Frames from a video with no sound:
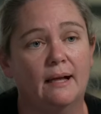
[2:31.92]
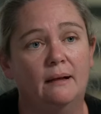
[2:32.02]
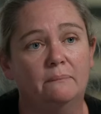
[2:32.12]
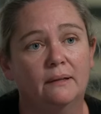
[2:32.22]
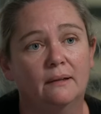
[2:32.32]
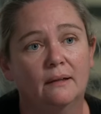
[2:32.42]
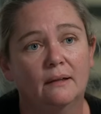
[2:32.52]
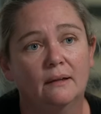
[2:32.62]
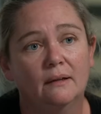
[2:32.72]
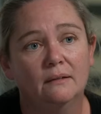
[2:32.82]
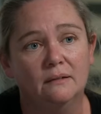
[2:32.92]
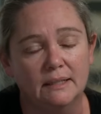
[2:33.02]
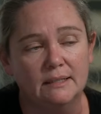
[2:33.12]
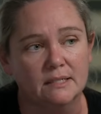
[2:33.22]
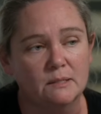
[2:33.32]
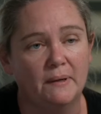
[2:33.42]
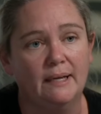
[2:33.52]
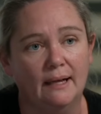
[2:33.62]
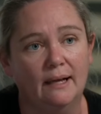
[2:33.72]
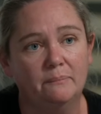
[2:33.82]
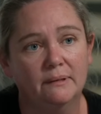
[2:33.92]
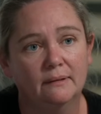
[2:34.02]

up. You need to speak up.